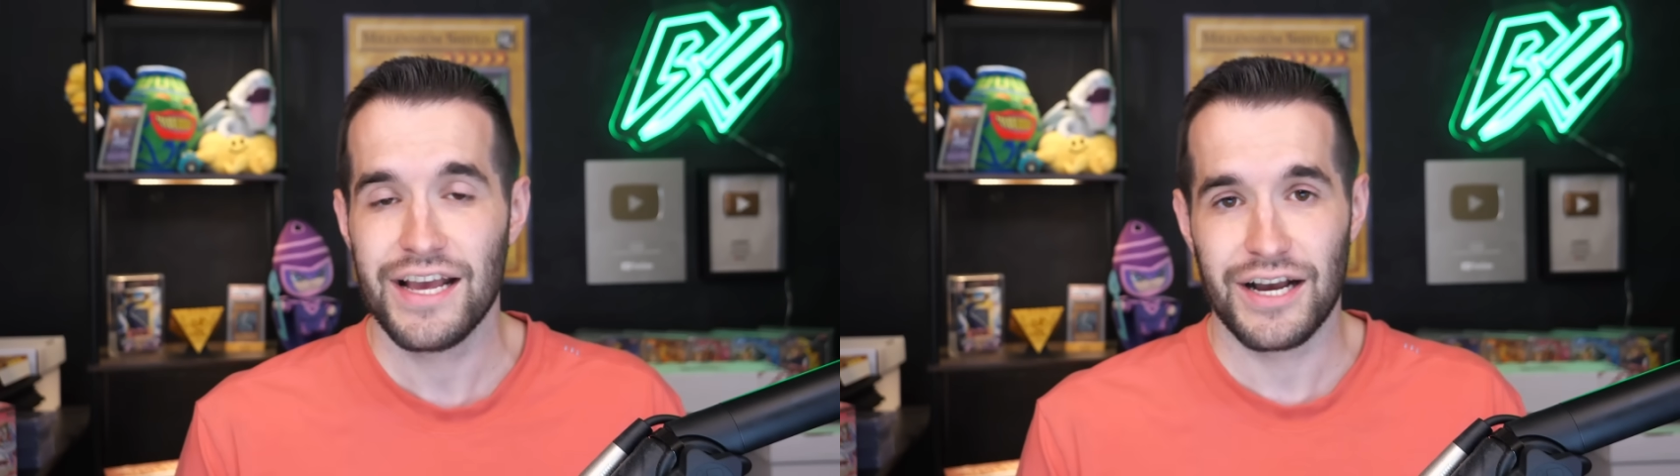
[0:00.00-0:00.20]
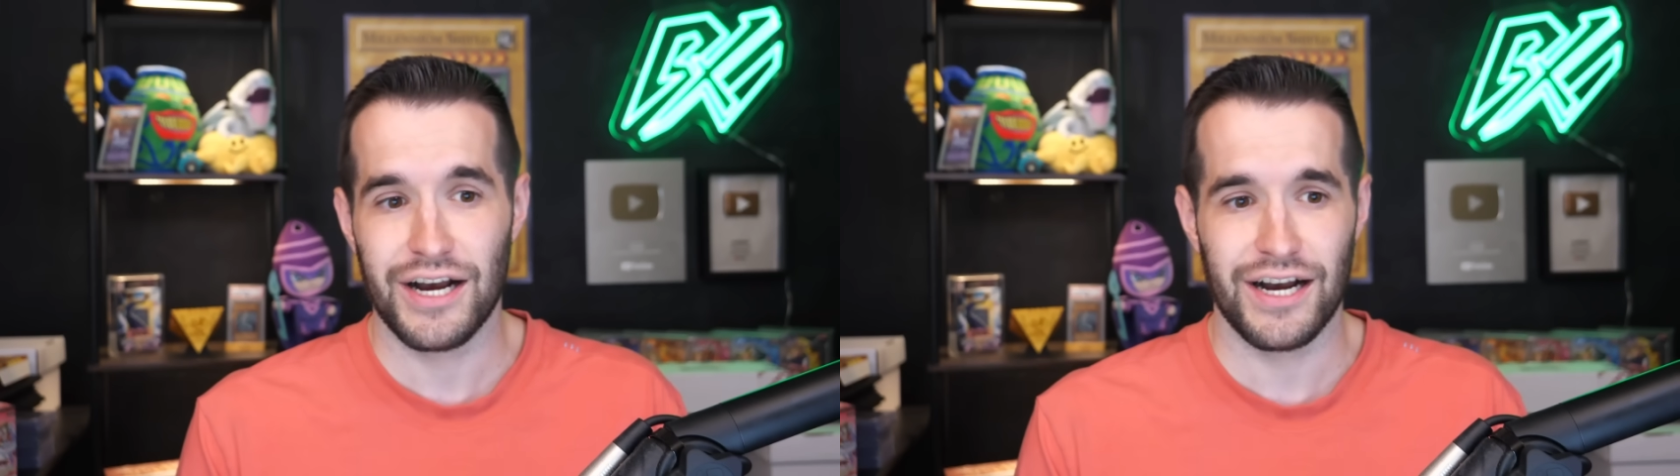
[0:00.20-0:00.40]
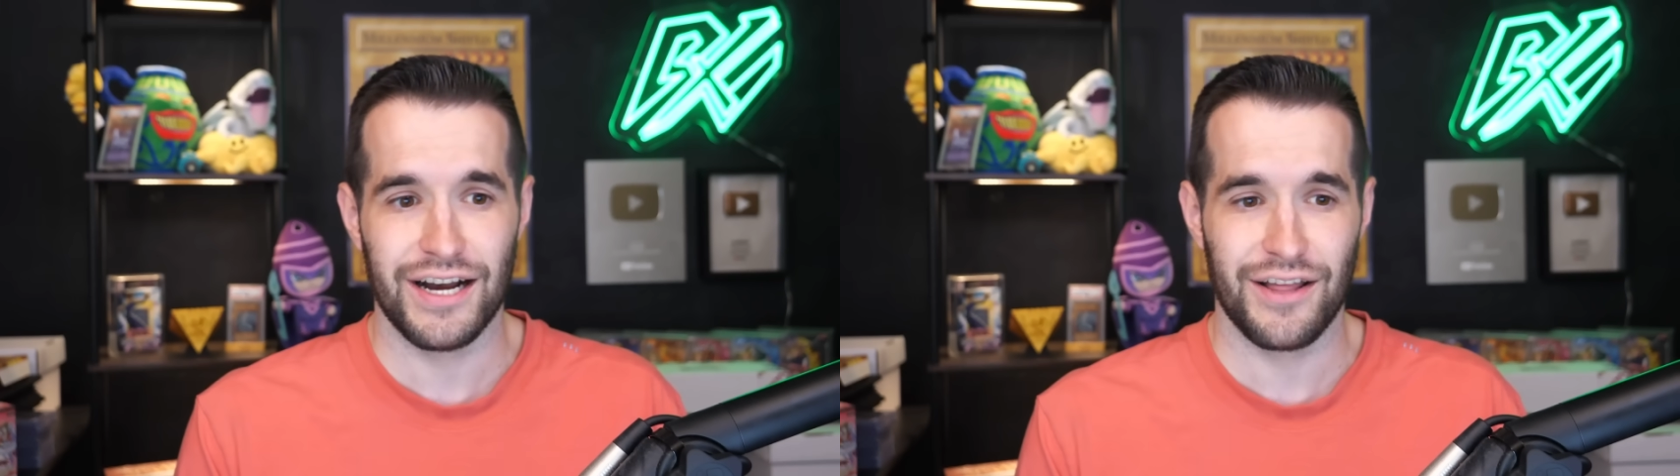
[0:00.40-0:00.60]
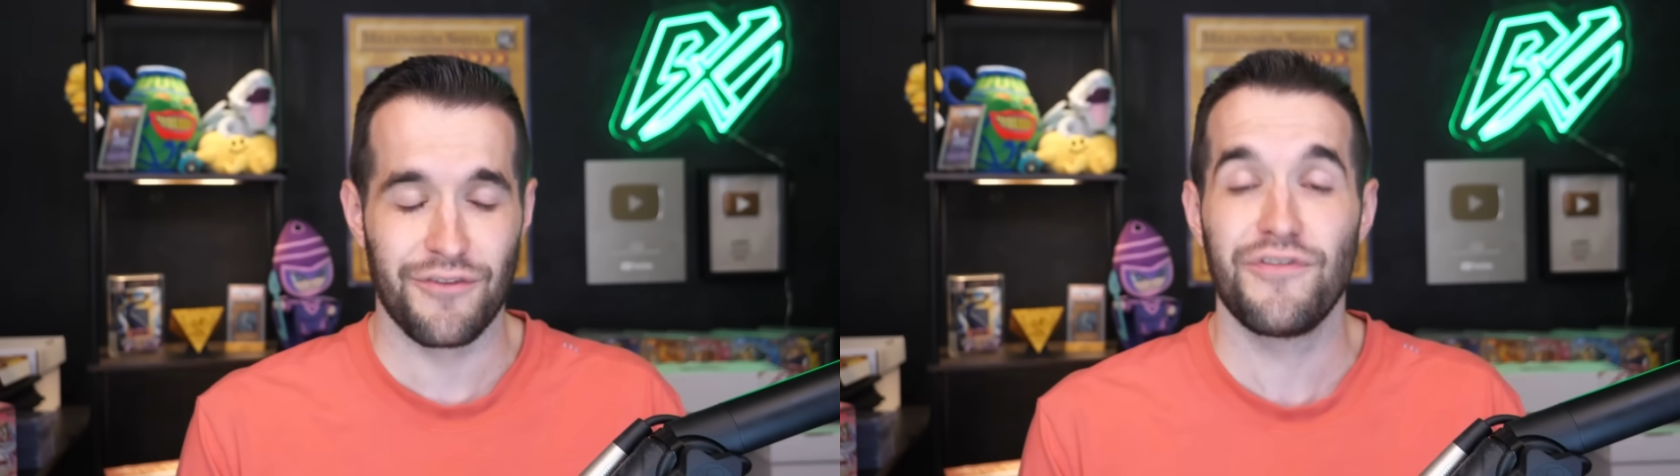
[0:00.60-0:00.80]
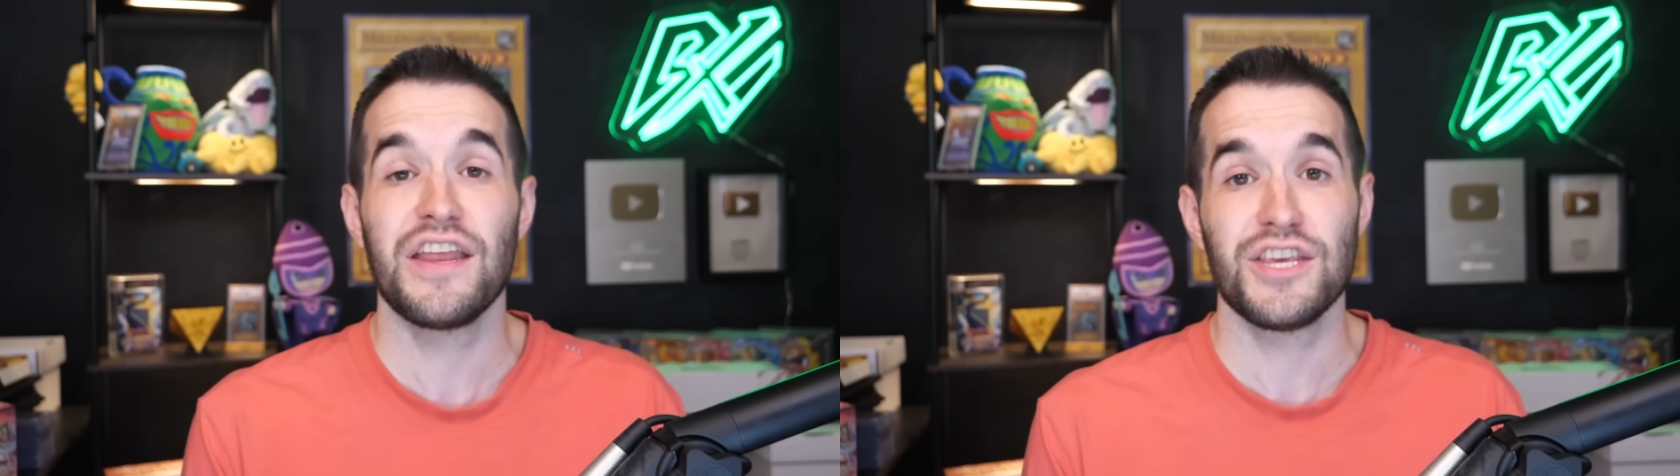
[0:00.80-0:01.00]
the
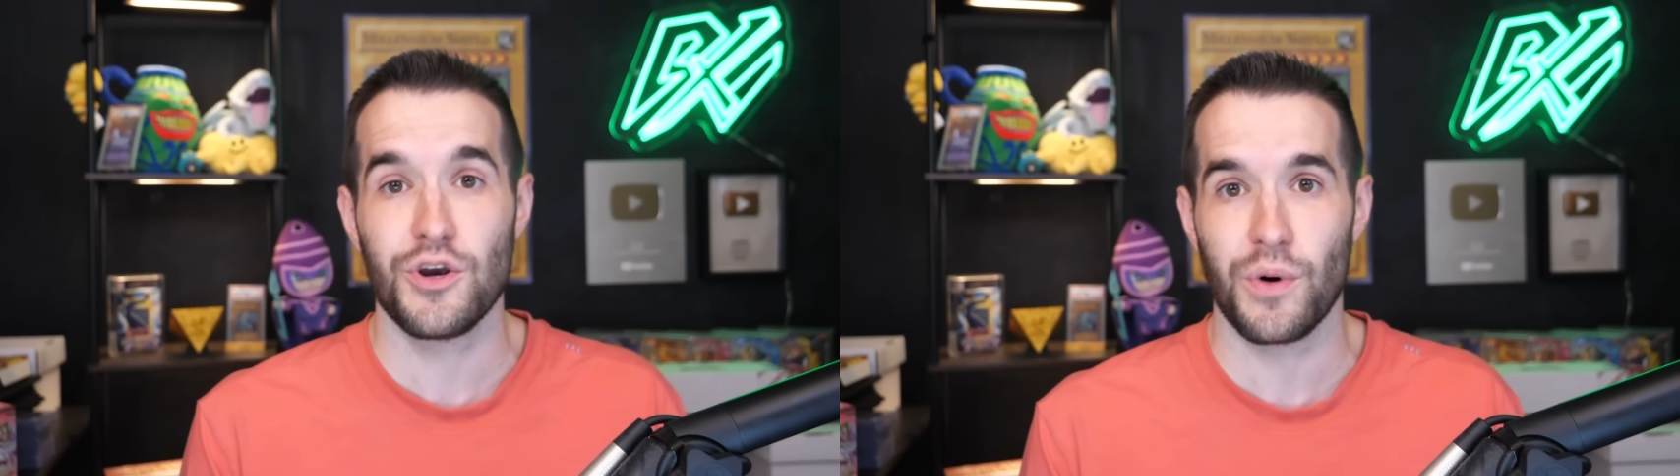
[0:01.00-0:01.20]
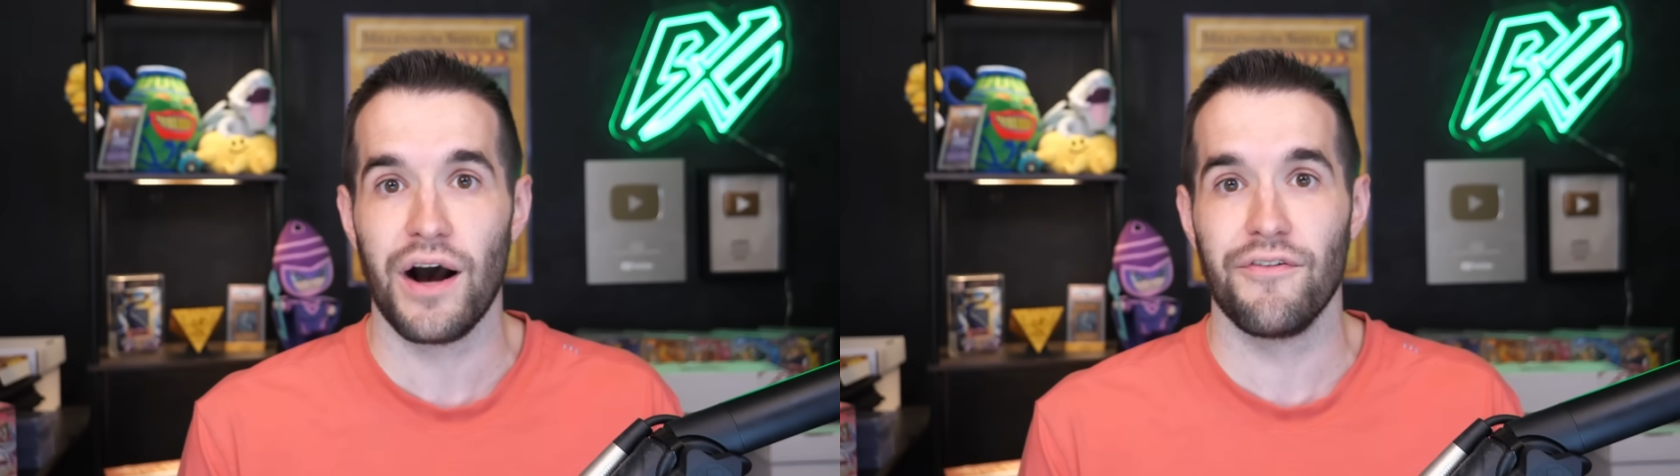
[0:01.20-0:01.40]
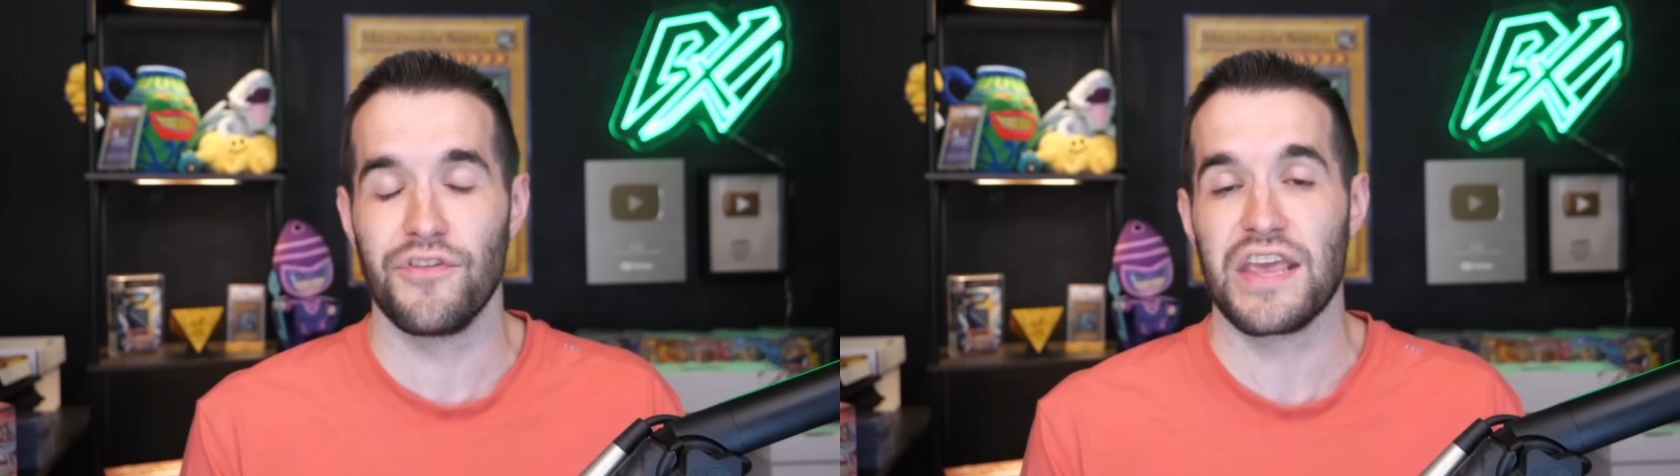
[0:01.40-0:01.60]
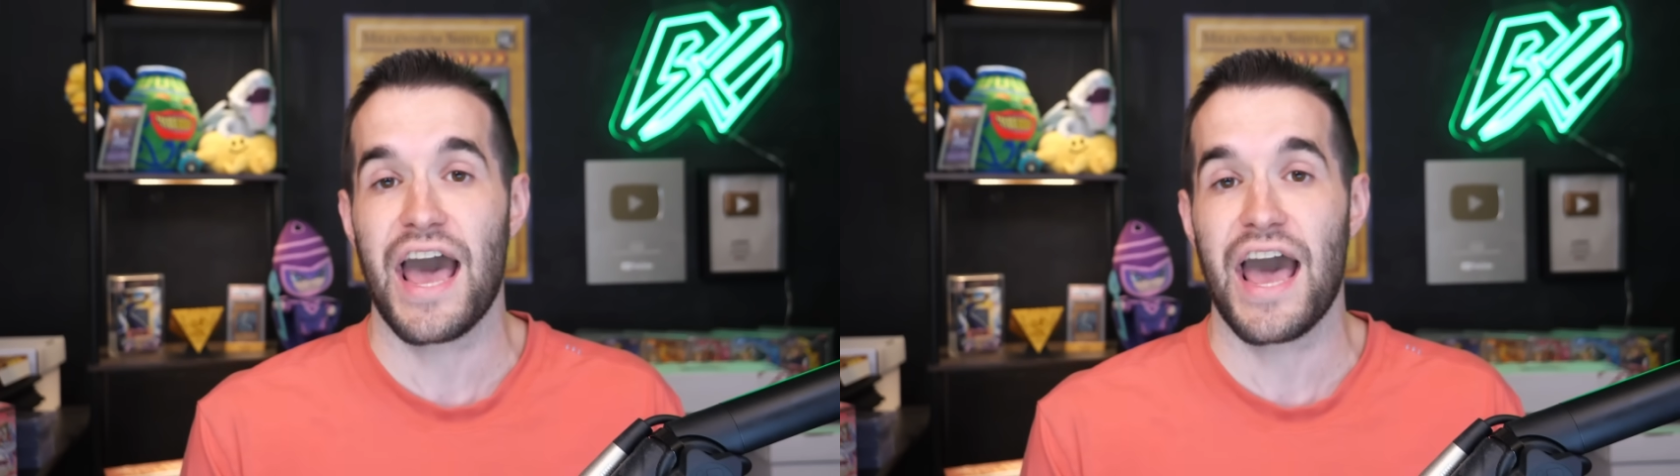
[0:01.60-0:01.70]
venue of the